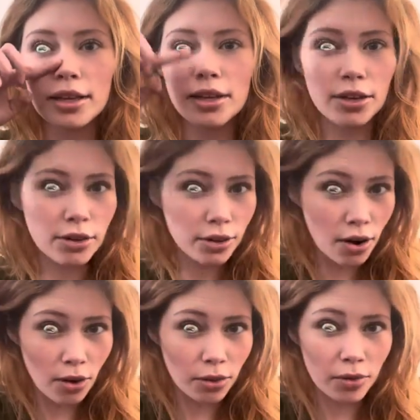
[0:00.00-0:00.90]
here
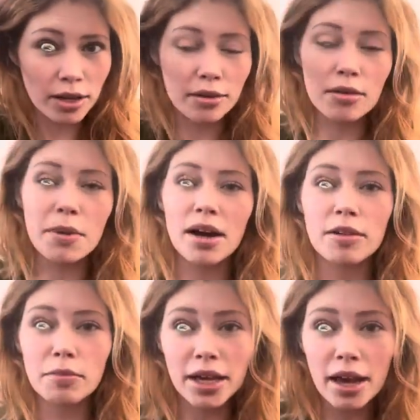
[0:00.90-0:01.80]
all the way to the back
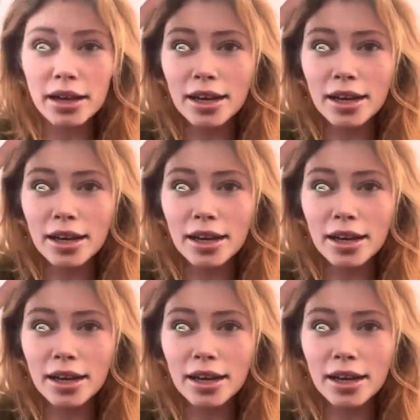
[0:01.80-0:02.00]
of my head.